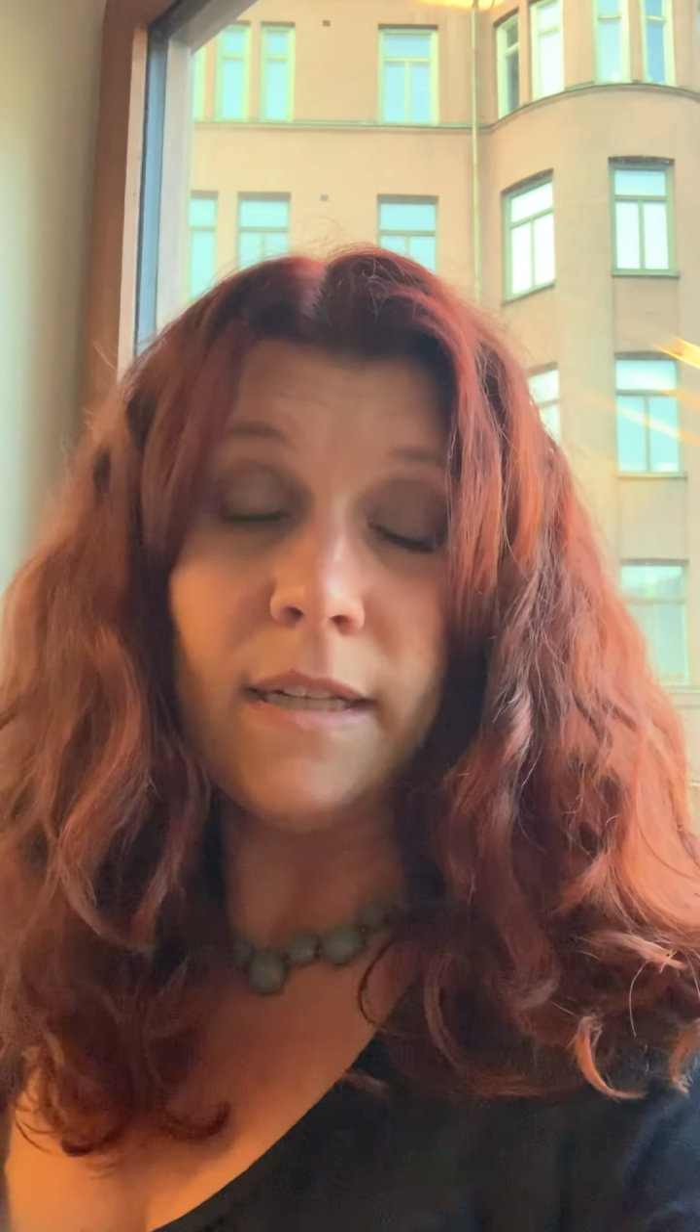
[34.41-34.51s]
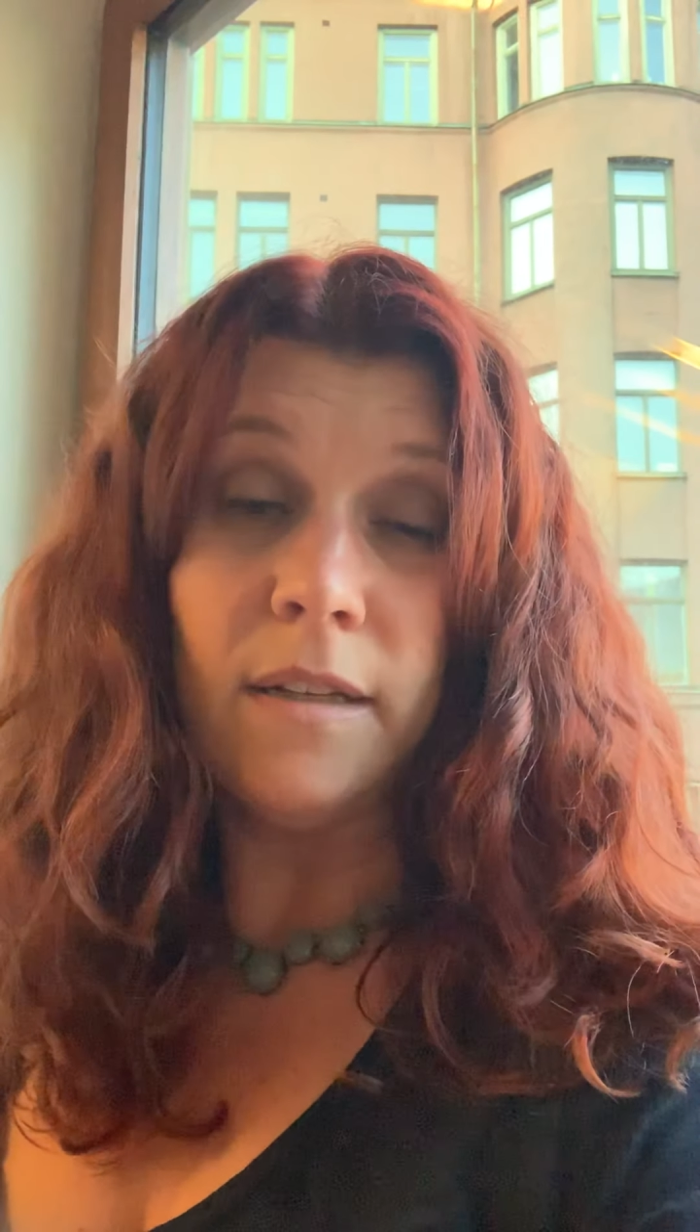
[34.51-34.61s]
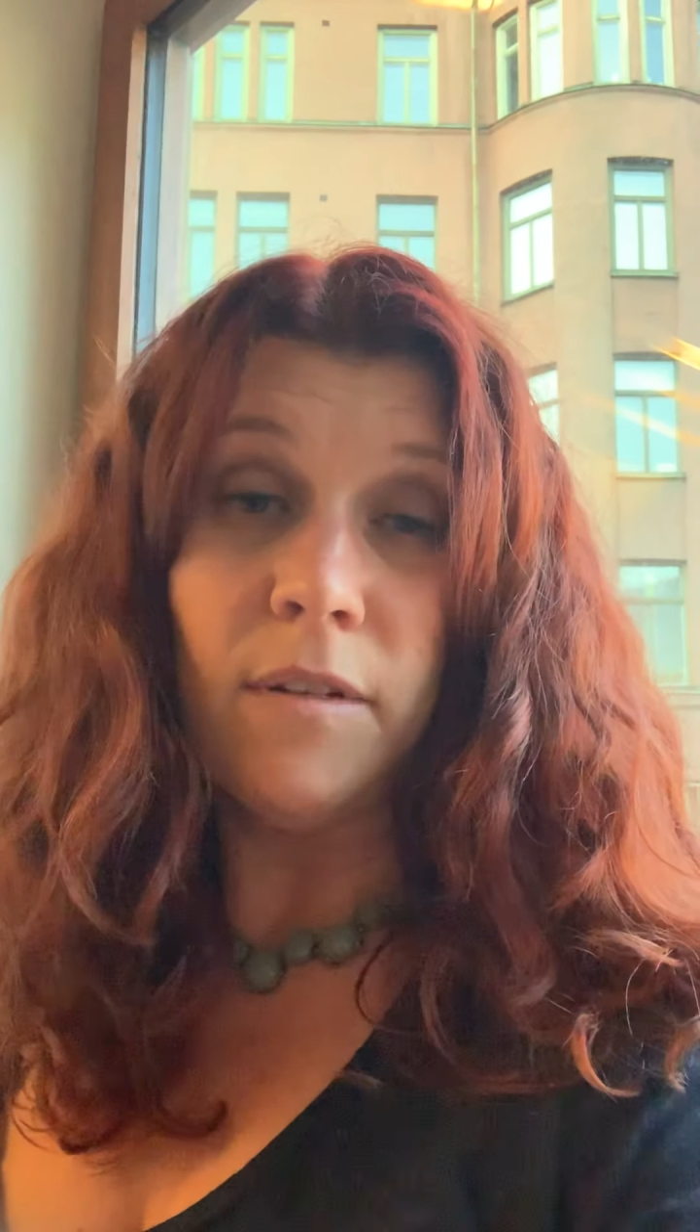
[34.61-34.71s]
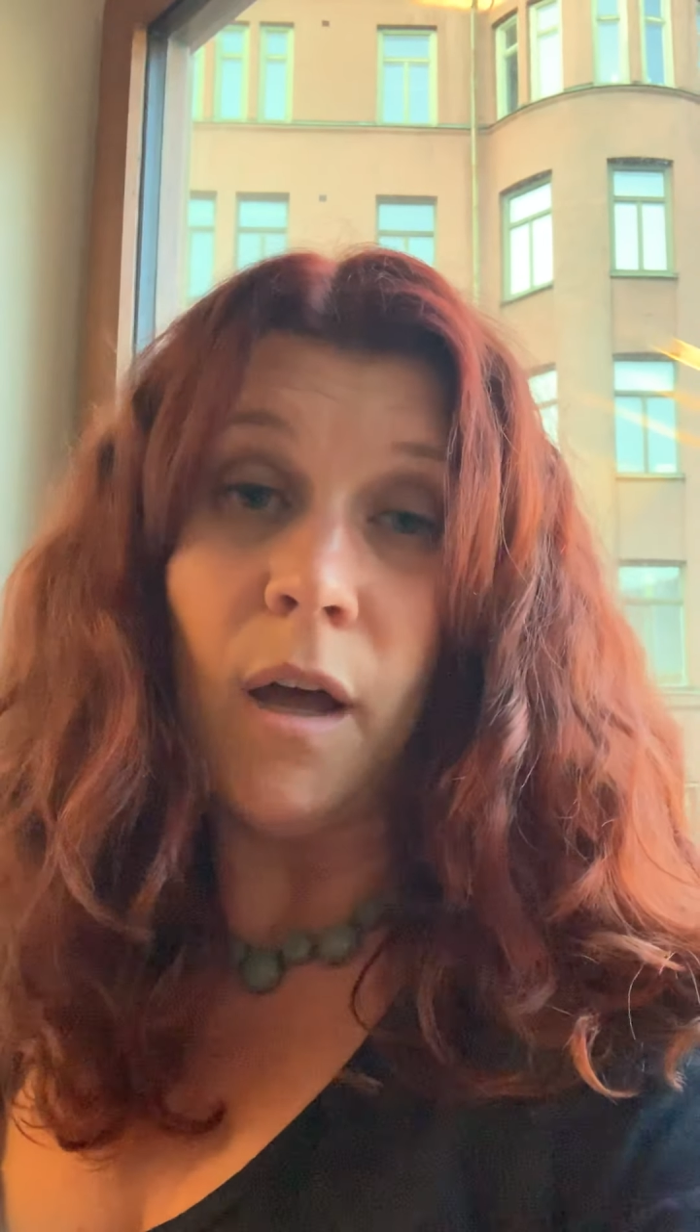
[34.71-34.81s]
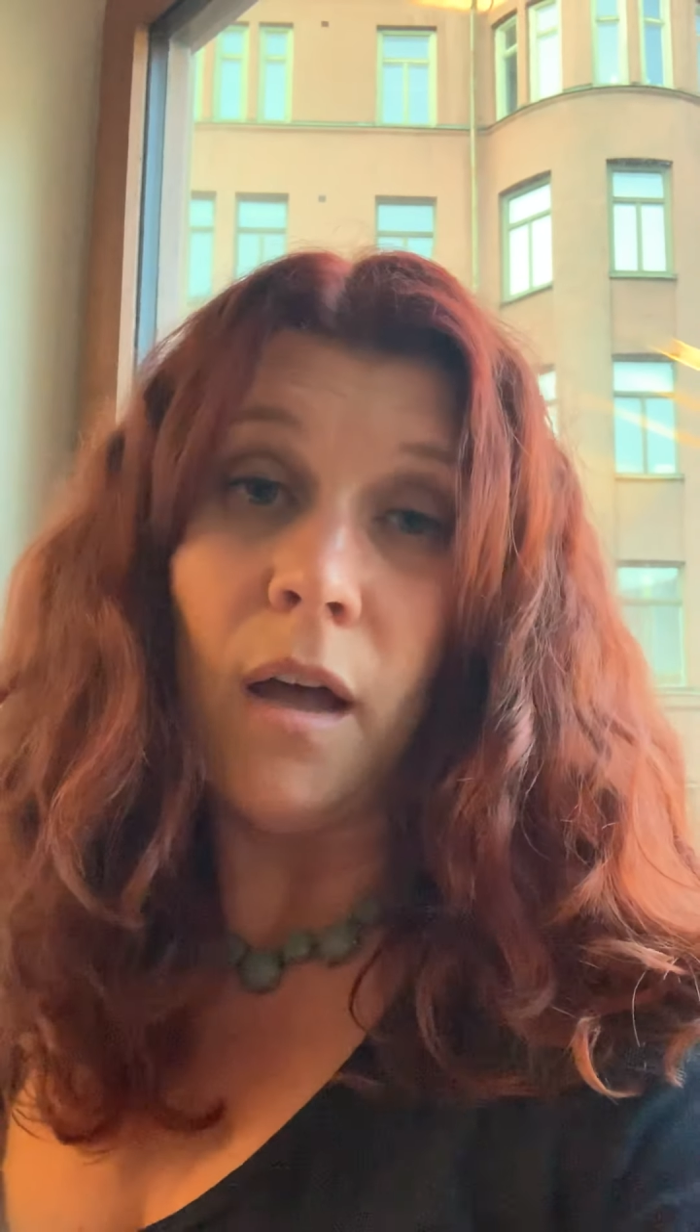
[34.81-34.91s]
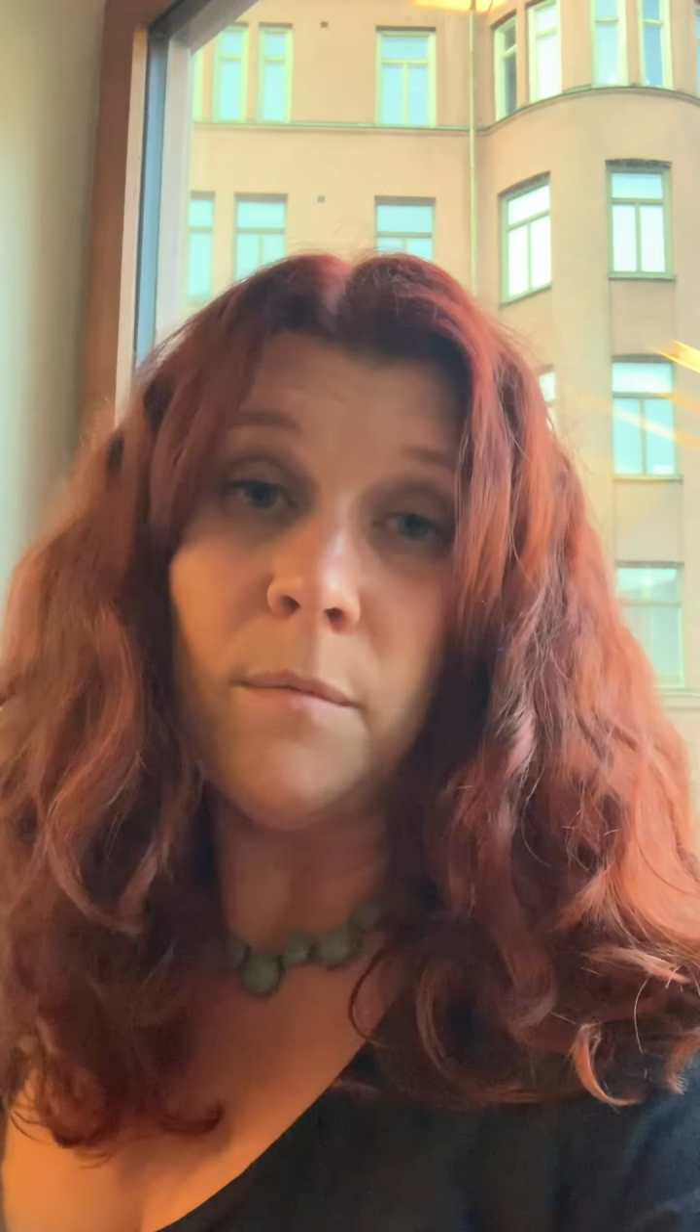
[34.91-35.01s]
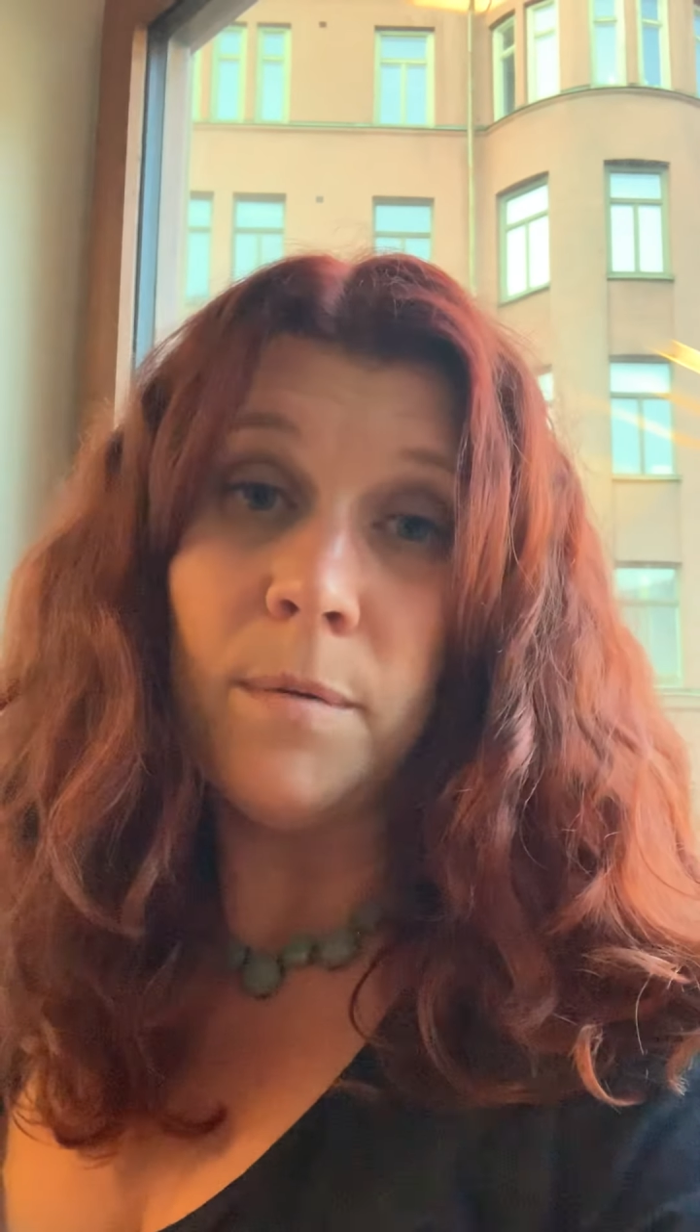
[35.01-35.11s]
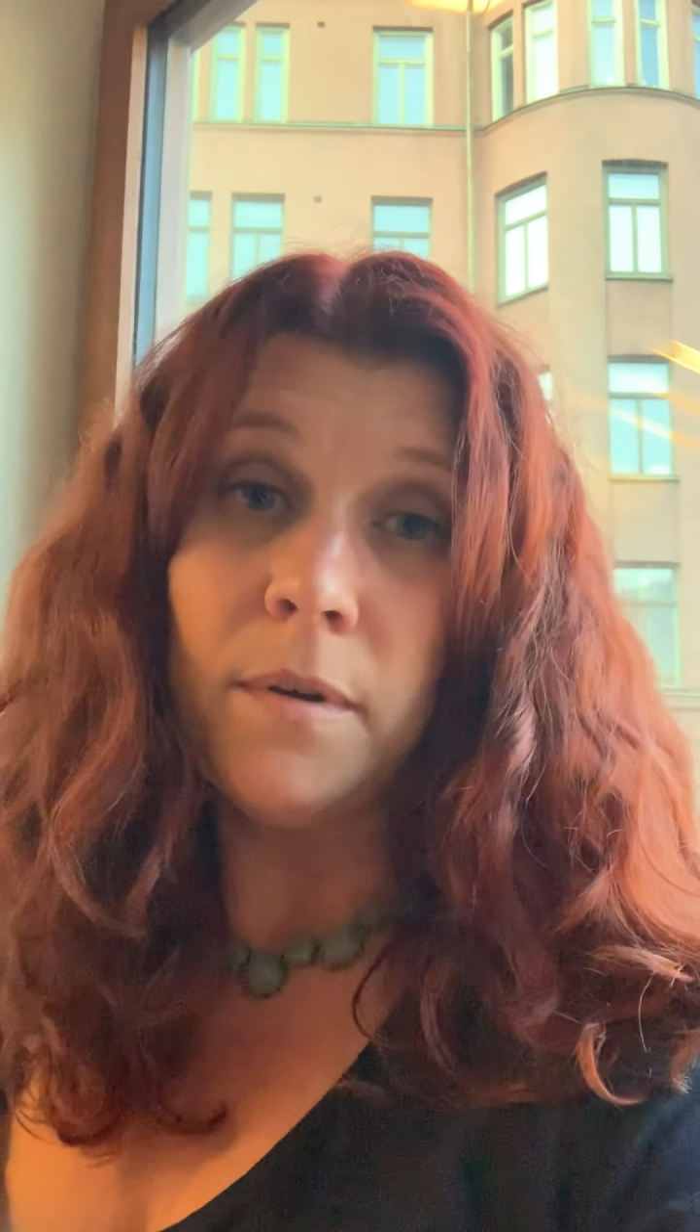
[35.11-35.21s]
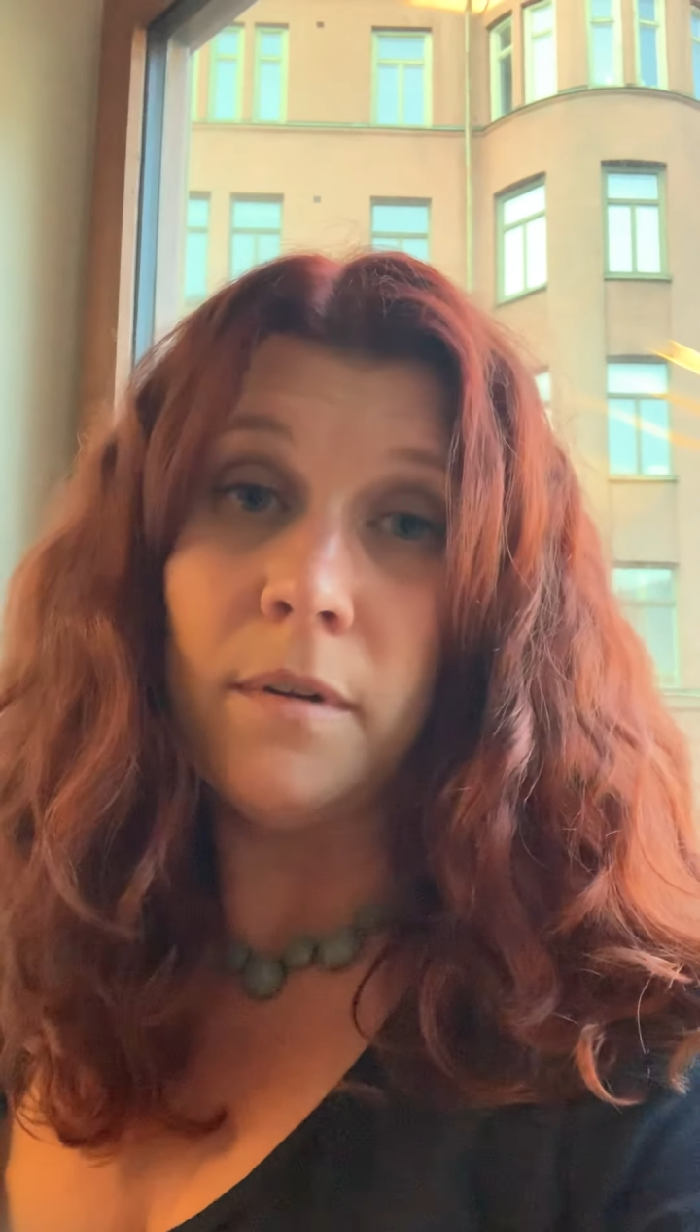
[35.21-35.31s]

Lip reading: give up